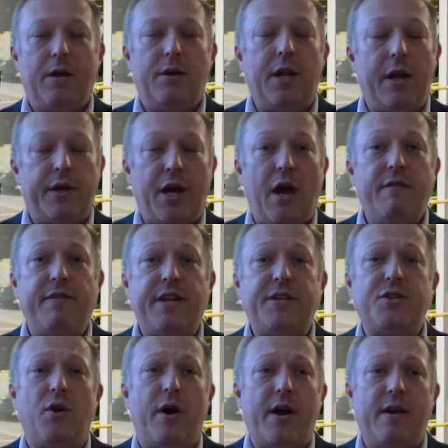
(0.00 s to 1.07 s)
COVID is
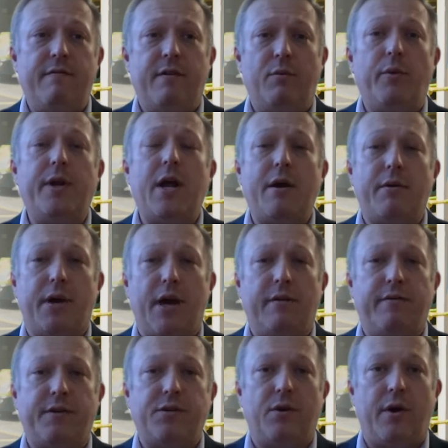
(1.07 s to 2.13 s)
not over, and we know
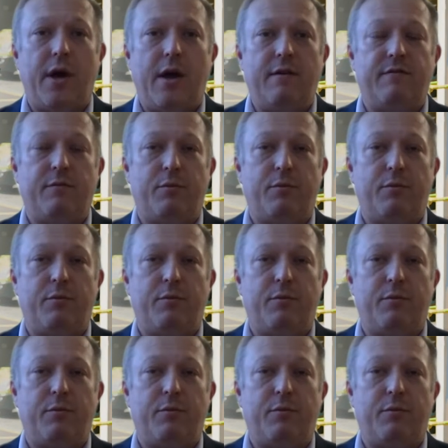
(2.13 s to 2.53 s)
COVID's not over.